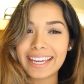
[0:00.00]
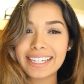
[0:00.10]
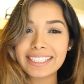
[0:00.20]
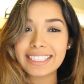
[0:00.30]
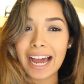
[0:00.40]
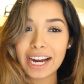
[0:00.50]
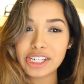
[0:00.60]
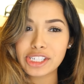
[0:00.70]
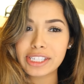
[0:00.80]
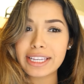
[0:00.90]
It is
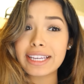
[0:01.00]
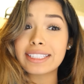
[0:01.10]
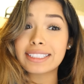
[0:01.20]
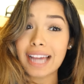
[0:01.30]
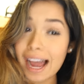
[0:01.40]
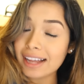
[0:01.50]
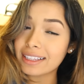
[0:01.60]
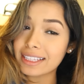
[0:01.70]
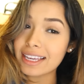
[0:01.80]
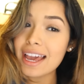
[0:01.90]
actually
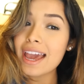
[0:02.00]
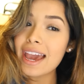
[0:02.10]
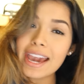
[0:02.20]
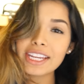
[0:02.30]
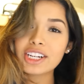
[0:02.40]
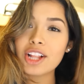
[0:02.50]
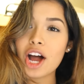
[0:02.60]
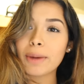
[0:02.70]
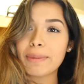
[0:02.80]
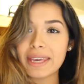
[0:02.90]
exactly 8
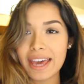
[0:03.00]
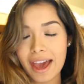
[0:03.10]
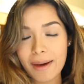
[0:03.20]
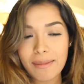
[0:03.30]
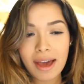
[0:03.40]
o'clock p.m.